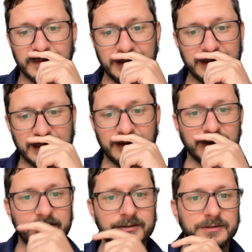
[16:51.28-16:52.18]
I like that
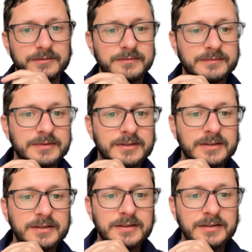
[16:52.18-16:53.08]
one too.
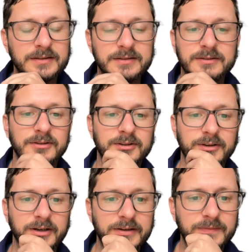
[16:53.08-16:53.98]
They're all
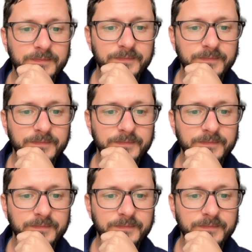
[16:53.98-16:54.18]
great.